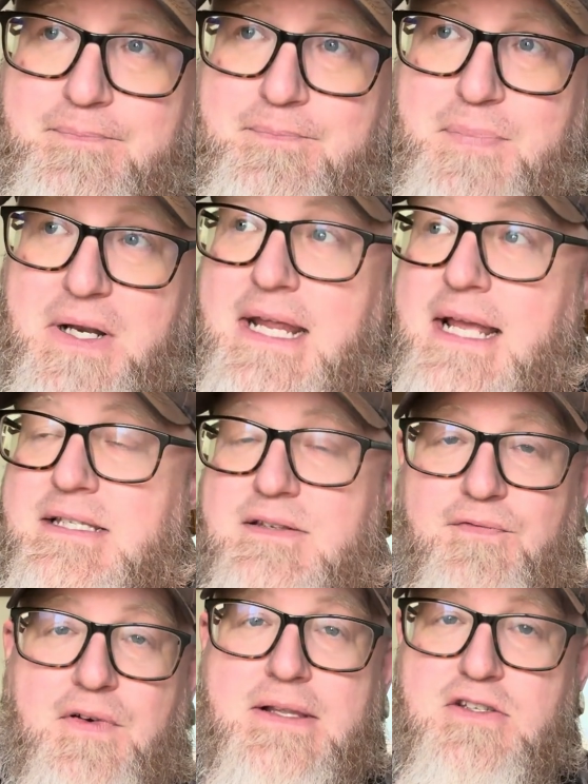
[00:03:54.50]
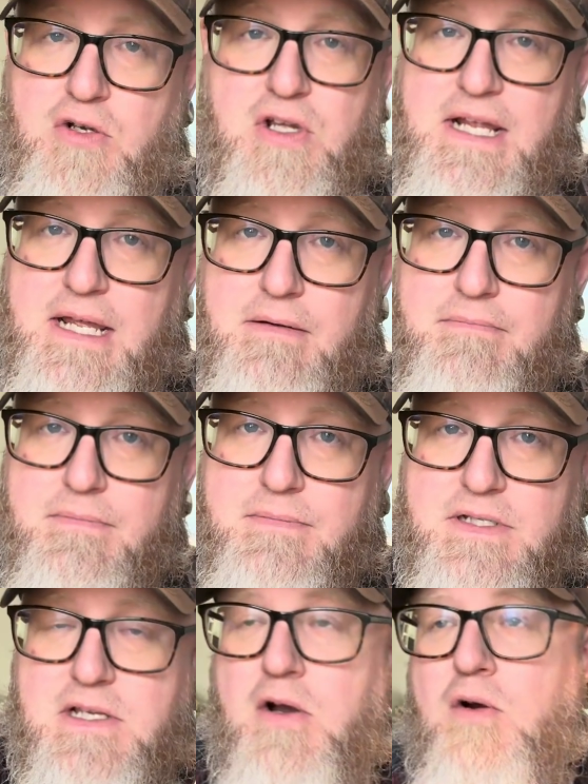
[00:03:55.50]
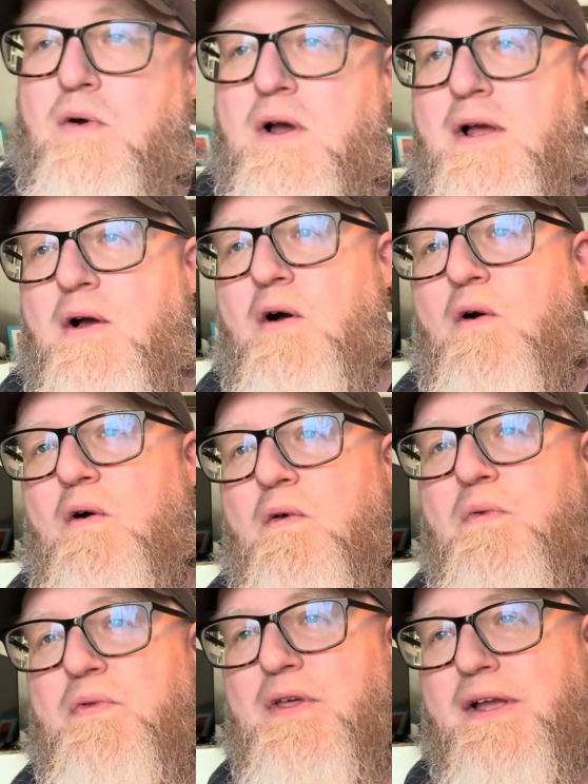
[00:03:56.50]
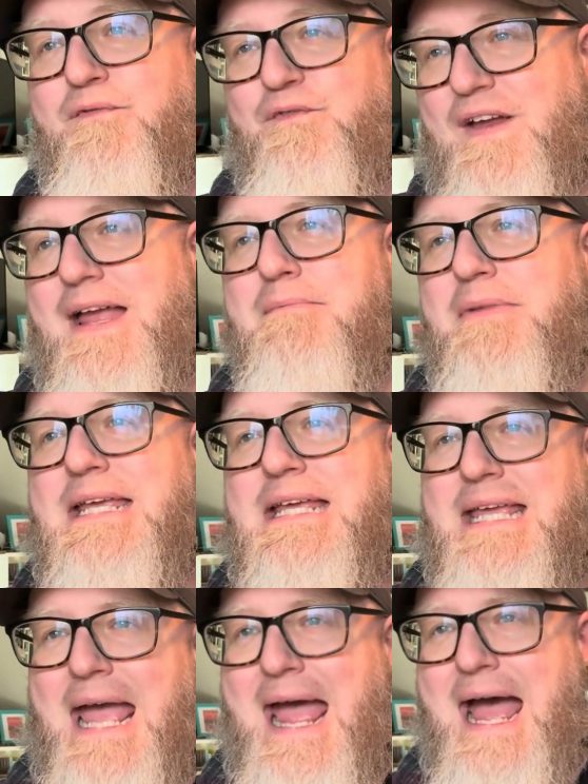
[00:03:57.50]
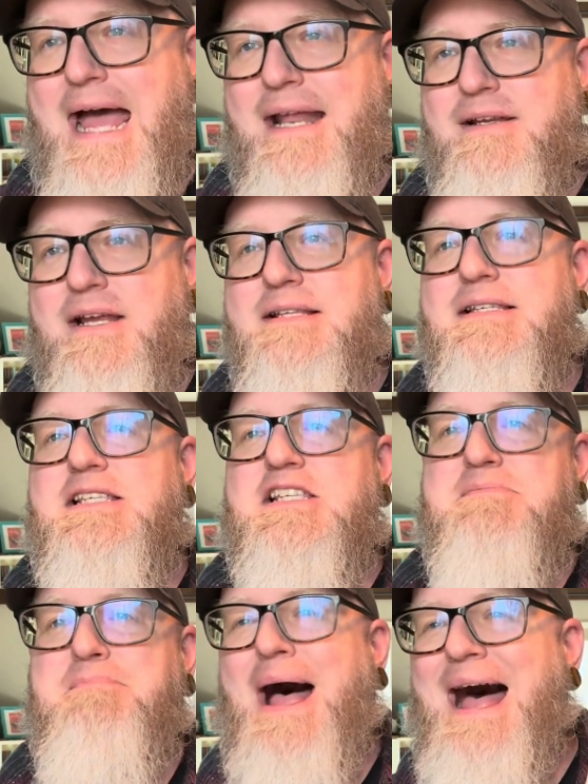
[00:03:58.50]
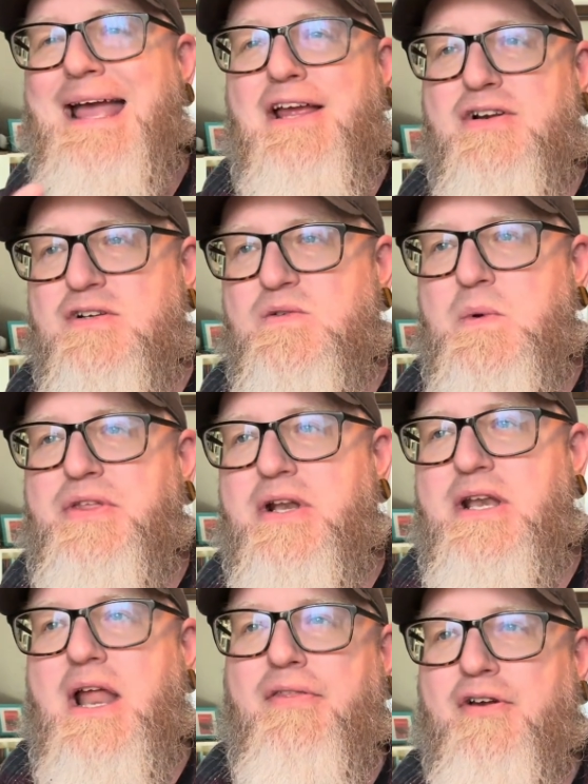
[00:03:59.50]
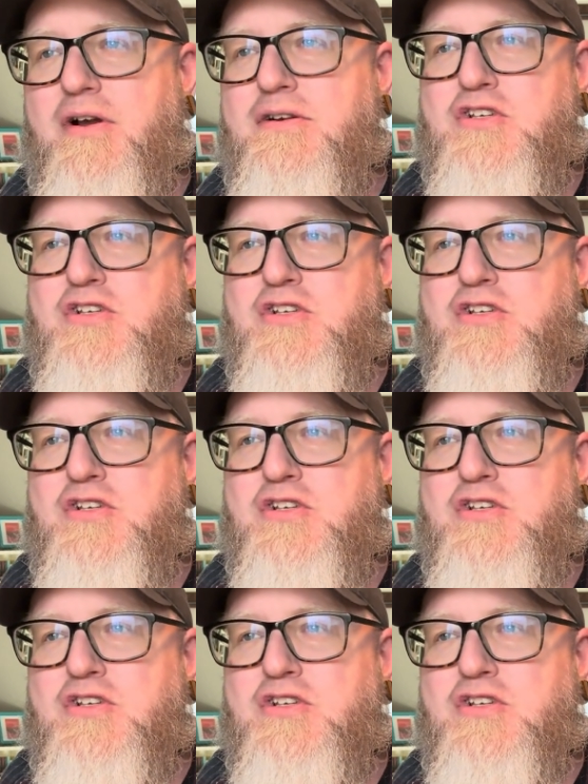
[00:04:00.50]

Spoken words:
But he has some friends who could eat him. So the family cat conspires with another